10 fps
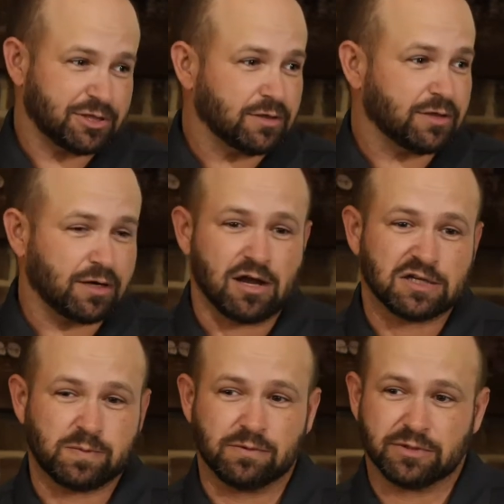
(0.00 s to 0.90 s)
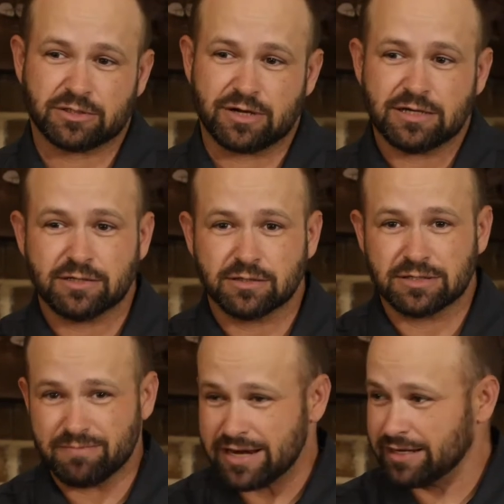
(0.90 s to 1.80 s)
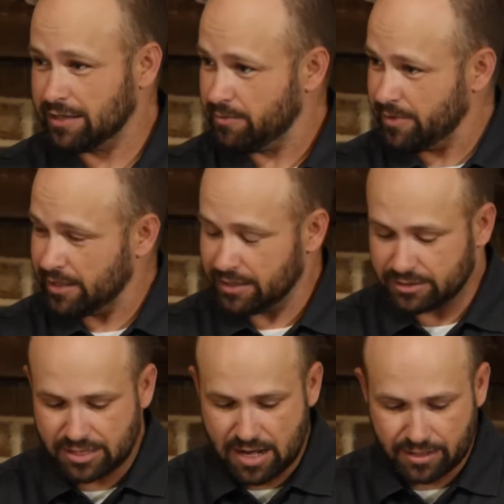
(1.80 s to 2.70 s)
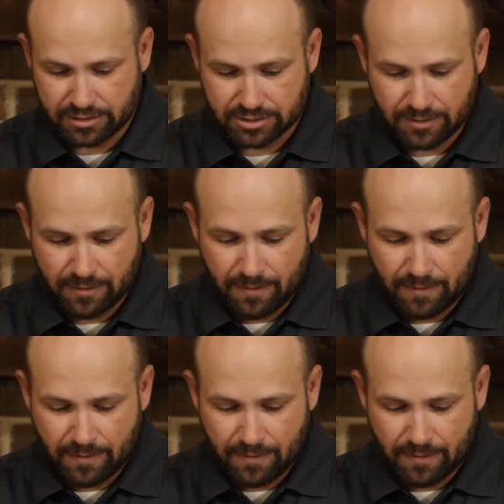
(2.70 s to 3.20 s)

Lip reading: sharing the gospel with strangers and making an immediate challenge.